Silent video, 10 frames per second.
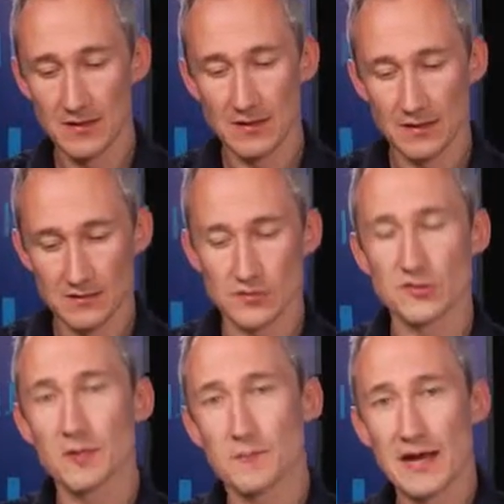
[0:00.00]
So to
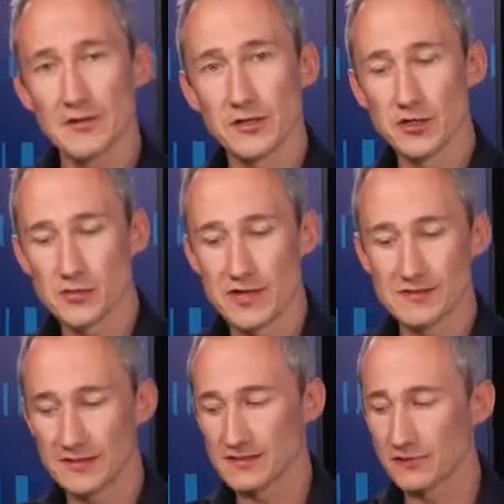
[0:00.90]
compare and contrast
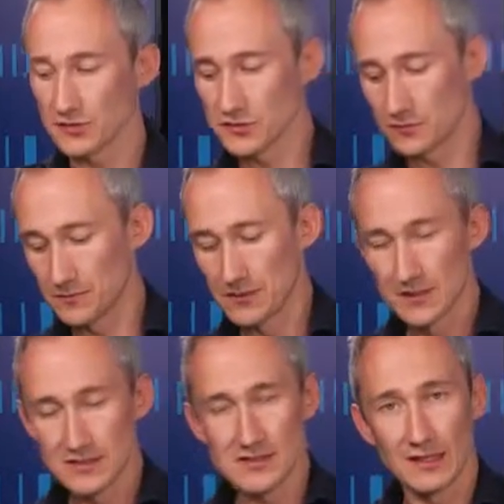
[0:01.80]
these, I've got some
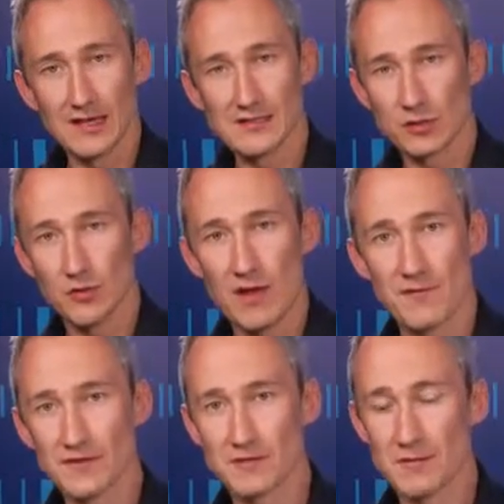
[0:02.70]
slides and
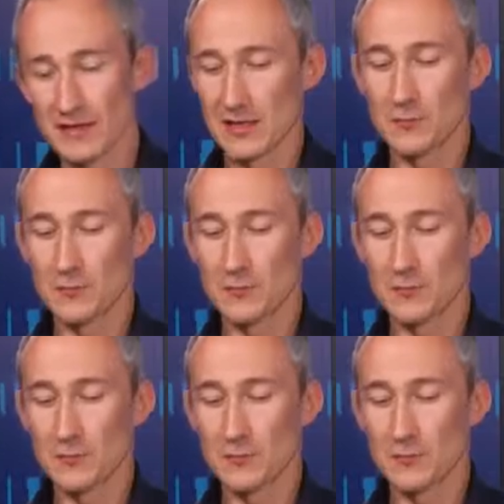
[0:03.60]
graphics that might help